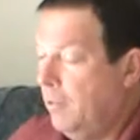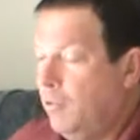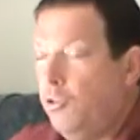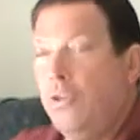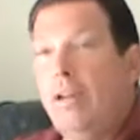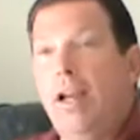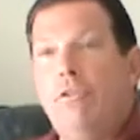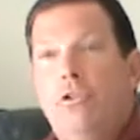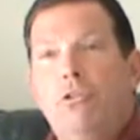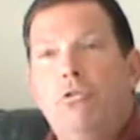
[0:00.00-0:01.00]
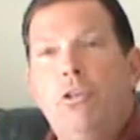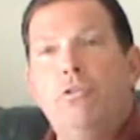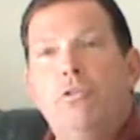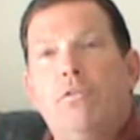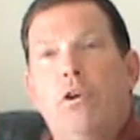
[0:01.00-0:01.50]
So there you have 2
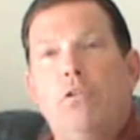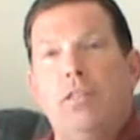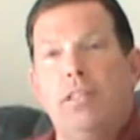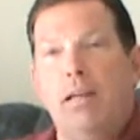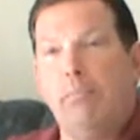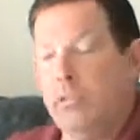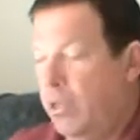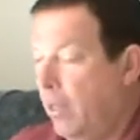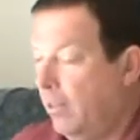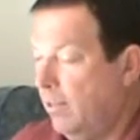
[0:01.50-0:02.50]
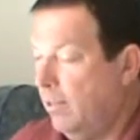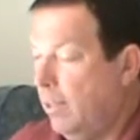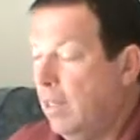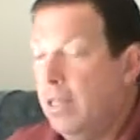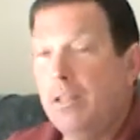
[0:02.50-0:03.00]
years of growth at 10%.
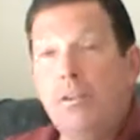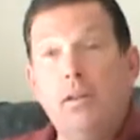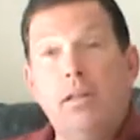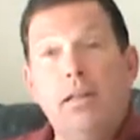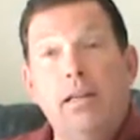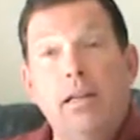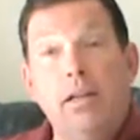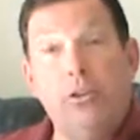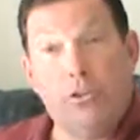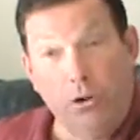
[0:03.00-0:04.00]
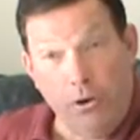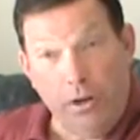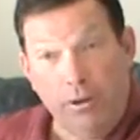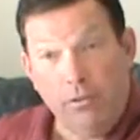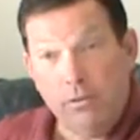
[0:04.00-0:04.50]
The third
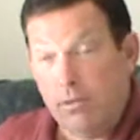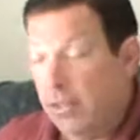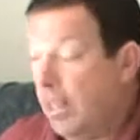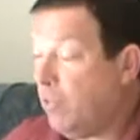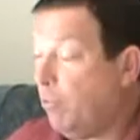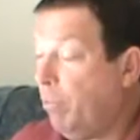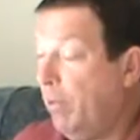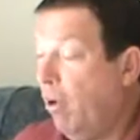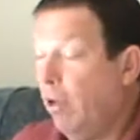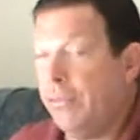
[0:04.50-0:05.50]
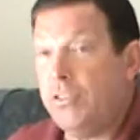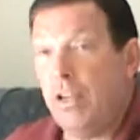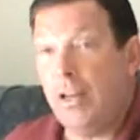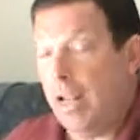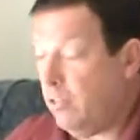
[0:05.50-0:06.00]
year, the S&P all of a
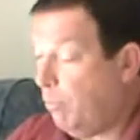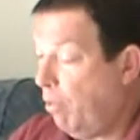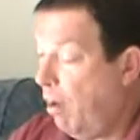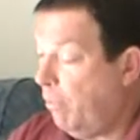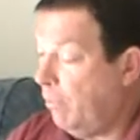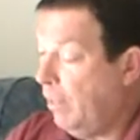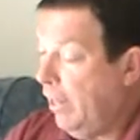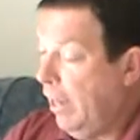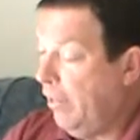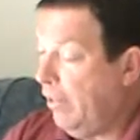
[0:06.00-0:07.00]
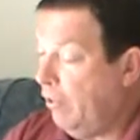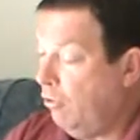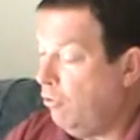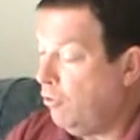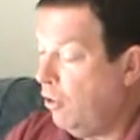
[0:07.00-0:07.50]
sudden has a problem, and they
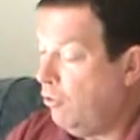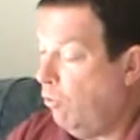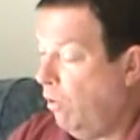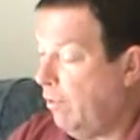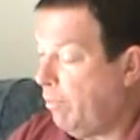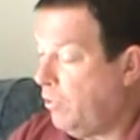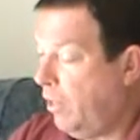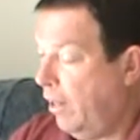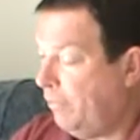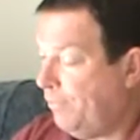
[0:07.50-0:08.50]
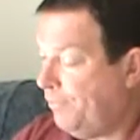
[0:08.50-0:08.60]
lose 20%.